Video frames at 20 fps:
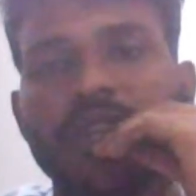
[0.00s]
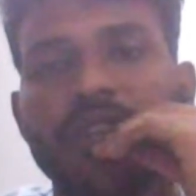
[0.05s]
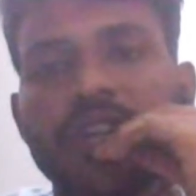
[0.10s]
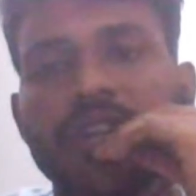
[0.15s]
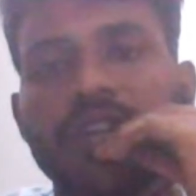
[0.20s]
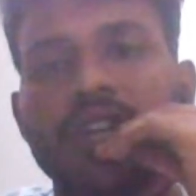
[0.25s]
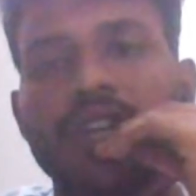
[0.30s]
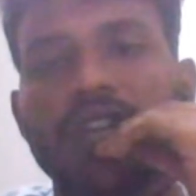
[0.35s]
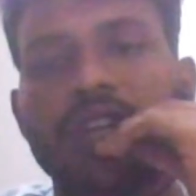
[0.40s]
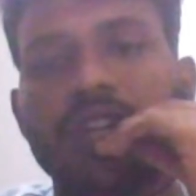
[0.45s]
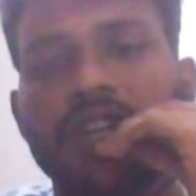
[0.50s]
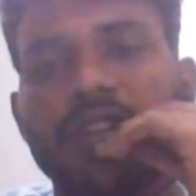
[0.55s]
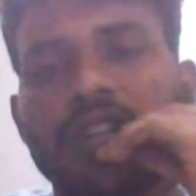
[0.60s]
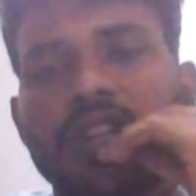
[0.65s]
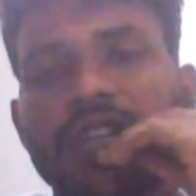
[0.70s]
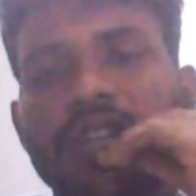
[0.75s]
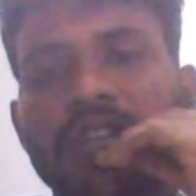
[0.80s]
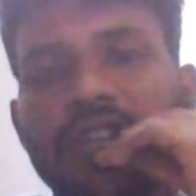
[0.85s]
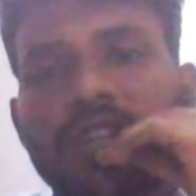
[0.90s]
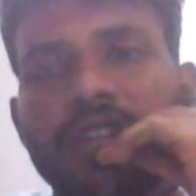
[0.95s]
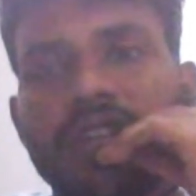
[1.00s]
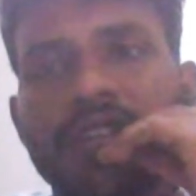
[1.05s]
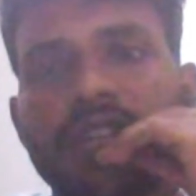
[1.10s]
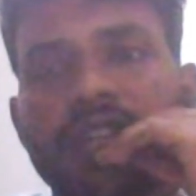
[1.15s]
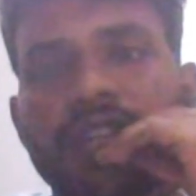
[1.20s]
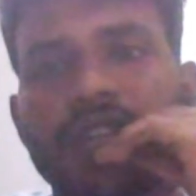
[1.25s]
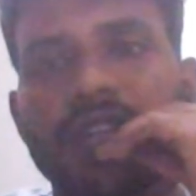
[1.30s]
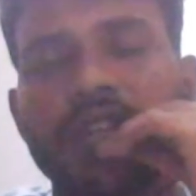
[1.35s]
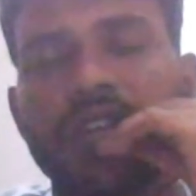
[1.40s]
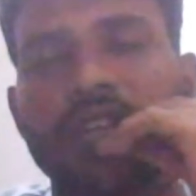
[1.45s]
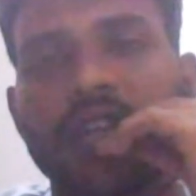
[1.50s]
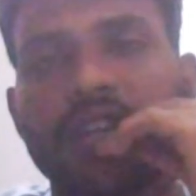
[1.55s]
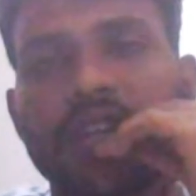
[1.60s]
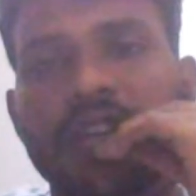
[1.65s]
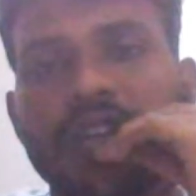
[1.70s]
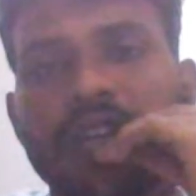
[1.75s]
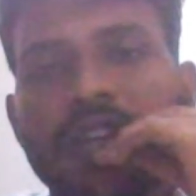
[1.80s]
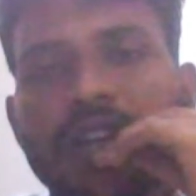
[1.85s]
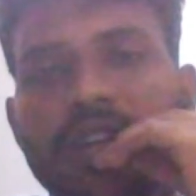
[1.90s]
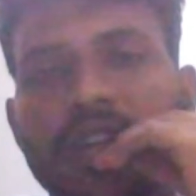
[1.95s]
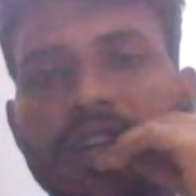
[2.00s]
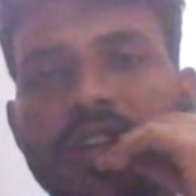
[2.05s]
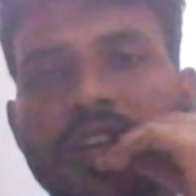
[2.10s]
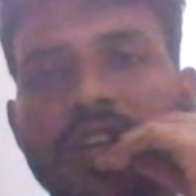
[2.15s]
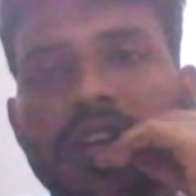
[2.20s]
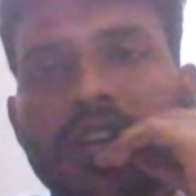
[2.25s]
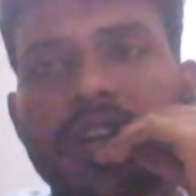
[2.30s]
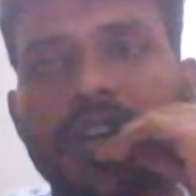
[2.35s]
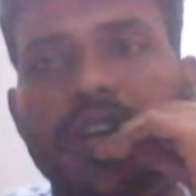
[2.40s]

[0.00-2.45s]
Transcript: when we dump the code in FPGA board.